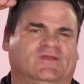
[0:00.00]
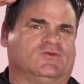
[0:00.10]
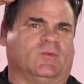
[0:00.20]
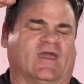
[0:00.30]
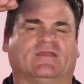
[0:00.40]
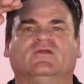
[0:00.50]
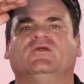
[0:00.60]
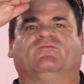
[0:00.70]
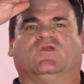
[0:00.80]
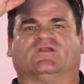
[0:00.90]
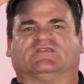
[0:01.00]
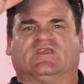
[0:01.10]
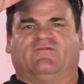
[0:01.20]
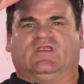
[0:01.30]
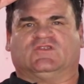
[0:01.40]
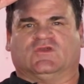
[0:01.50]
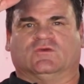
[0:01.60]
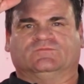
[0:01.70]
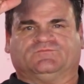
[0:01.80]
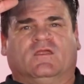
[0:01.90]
Too bad. If you're at 72,